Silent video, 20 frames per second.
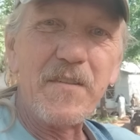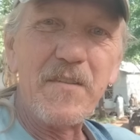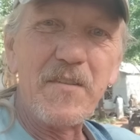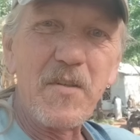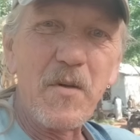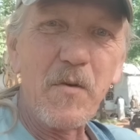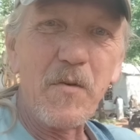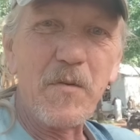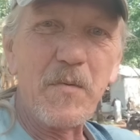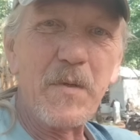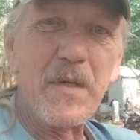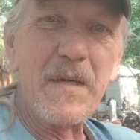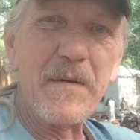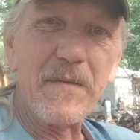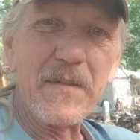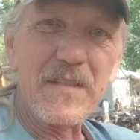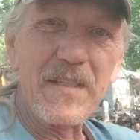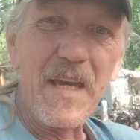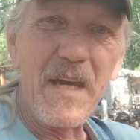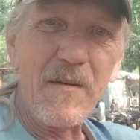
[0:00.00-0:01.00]
2 or 3 of
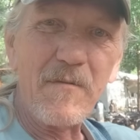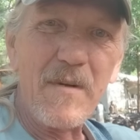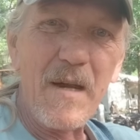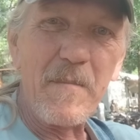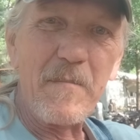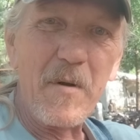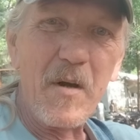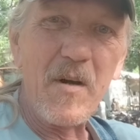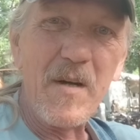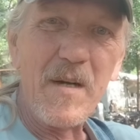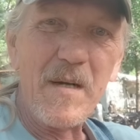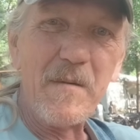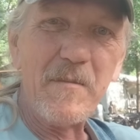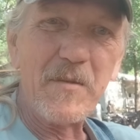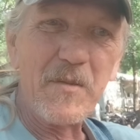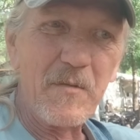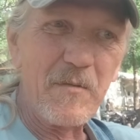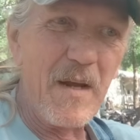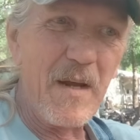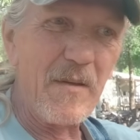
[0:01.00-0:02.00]
us can't wrap our
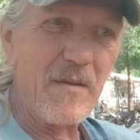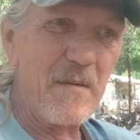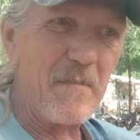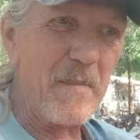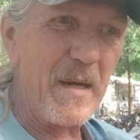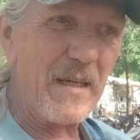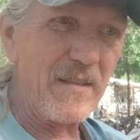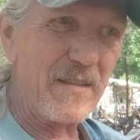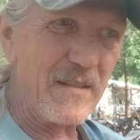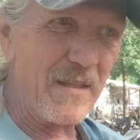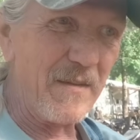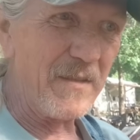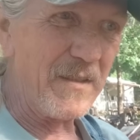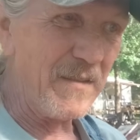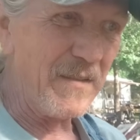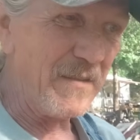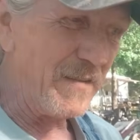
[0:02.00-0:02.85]
arms around the base of it.